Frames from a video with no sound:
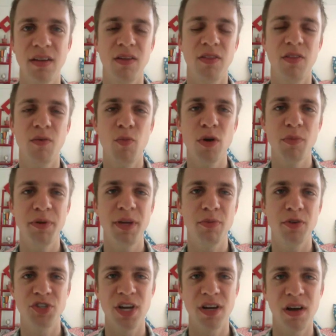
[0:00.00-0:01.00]
The more people
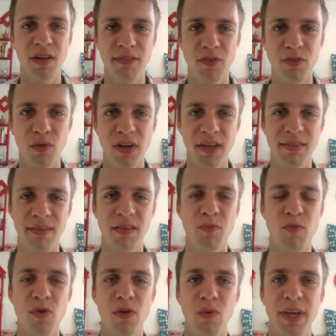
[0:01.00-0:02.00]
share our stories and the
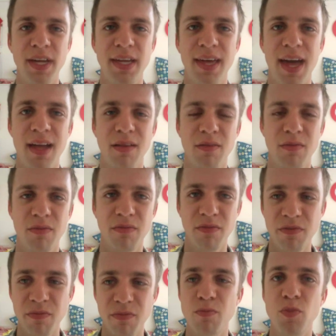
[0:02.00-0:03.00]
more we get
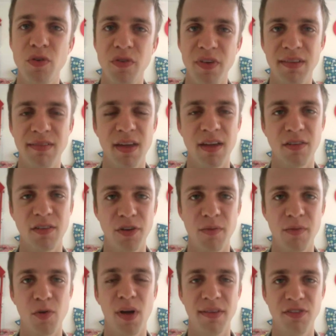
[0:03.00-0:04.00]
movies like No
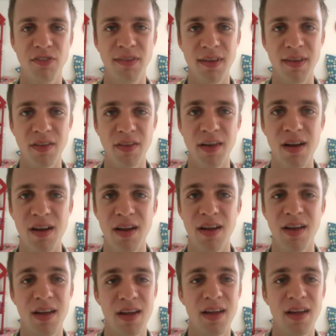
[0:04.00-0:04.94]
Dumb Questions out there,